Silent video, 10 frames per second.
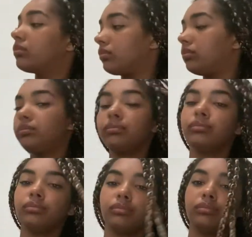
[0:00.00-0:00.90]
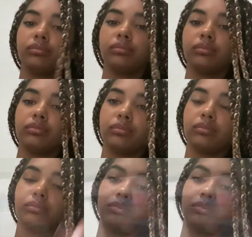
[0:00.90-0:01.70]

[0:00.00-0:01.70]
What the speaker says: Nothing is said.